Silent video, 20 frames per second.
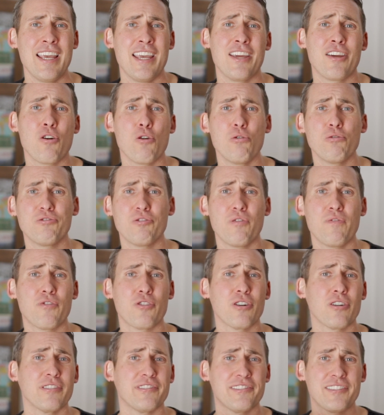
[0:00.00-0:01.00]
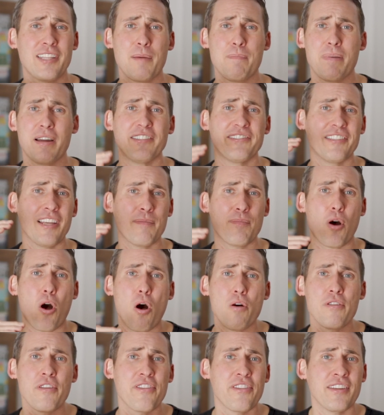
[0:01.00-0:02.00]
It goes over step by step
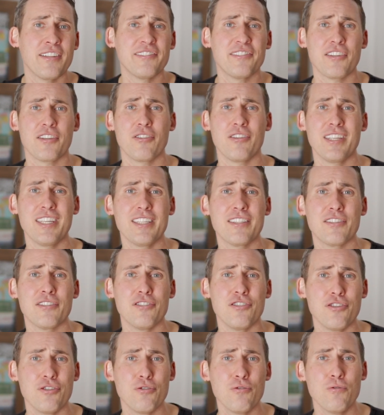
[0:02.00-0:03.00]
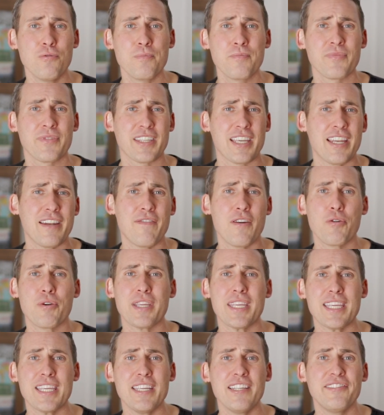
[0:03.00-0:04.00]
all the things that you need to do in a very
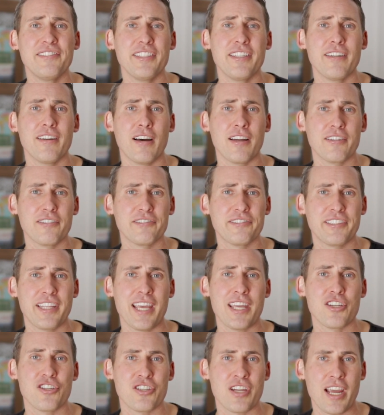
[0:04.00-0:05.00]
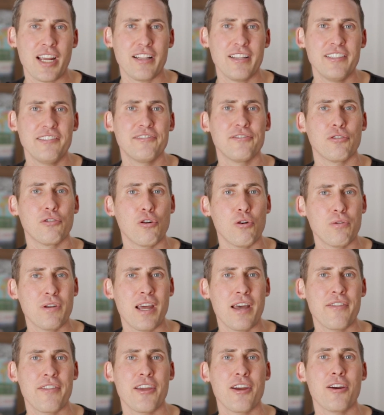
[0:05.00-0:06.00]
easy to understand checklist, so go
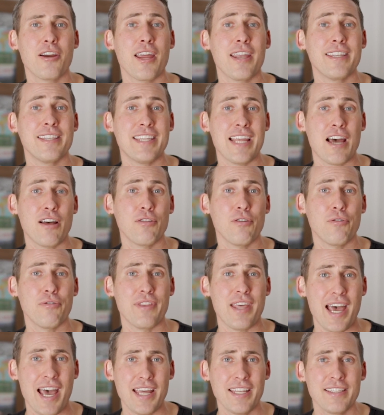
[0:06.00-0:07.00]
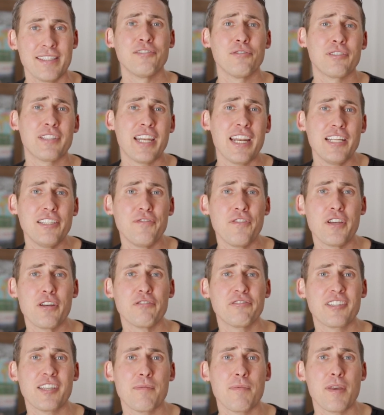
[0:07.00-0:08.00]
down there and download that. So today's video
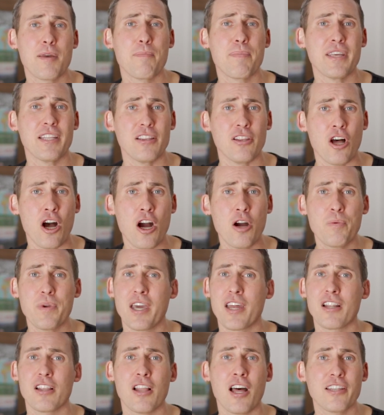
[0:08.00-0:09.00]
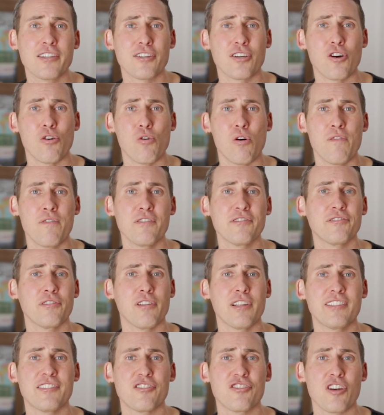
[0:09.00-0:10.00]
is going to be a bit long. We got a lot to go over, so
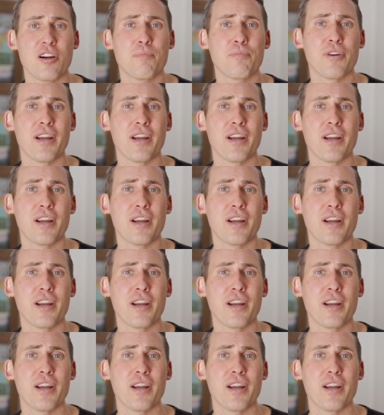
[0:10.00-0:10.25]
let's jump